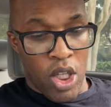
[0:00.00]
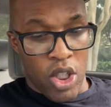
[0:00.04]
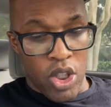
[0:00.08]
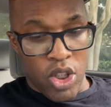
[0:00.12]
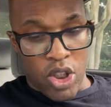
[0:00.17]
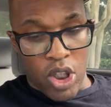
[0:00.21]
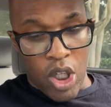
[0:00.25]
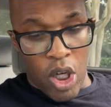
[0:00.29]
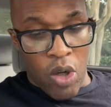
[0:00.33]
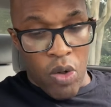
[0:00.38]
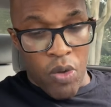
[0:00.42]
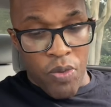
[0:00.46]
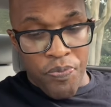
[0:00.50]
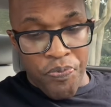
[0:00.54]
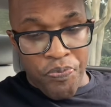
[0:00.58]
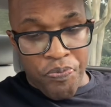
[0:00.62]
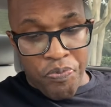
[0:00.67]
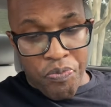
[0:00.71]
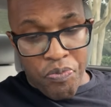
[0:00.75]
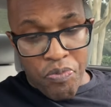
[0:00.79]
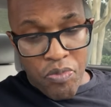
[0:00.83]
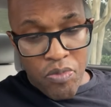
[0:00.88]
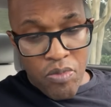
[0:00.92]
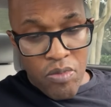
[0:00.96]
So
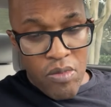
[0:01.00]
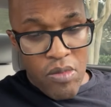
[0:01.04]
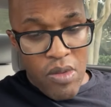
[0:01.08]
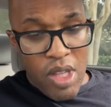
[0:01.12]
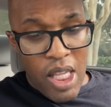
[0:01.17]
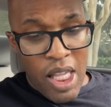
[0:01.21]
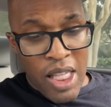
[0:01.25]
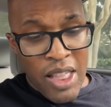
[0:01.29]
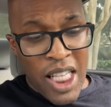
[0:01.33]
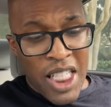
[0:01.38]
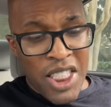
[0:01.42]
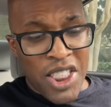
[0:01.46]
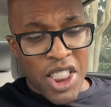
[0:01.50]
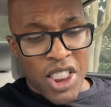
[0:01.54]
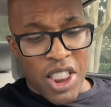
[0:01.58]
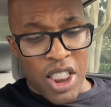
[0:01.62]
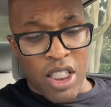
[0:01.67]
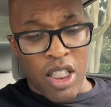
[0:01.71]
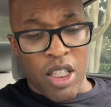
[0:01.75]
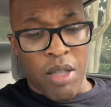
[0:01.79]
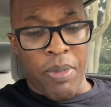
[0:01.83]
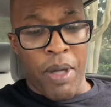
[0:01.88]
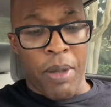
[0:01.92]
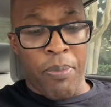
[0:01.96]
that's just a
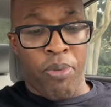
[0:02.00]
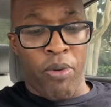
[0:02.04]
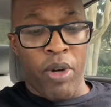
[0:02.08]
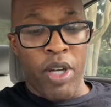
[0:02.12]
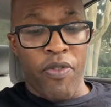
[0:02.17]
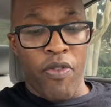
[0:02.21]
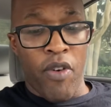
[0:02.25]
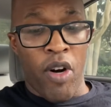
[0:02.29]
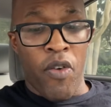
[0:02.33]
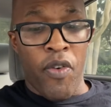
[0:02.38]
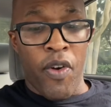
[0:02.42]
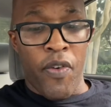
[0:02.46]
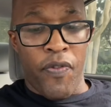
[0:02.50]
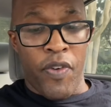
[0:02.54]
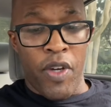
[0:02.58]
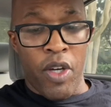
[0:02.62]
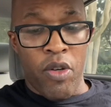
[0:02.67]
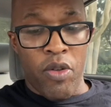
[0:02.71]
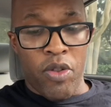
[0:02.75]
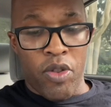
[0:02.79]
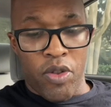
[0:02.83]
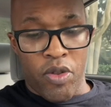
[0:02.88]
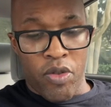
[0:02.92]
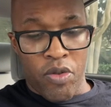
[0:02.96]
little bit brief
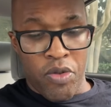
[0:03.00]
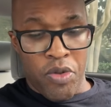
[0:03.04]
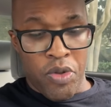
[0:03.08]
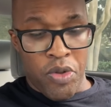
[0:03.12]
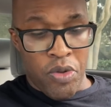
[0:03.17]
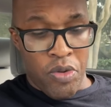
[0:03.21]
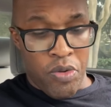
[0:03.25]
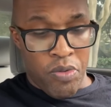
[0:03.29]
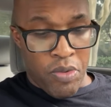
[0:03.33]
overview through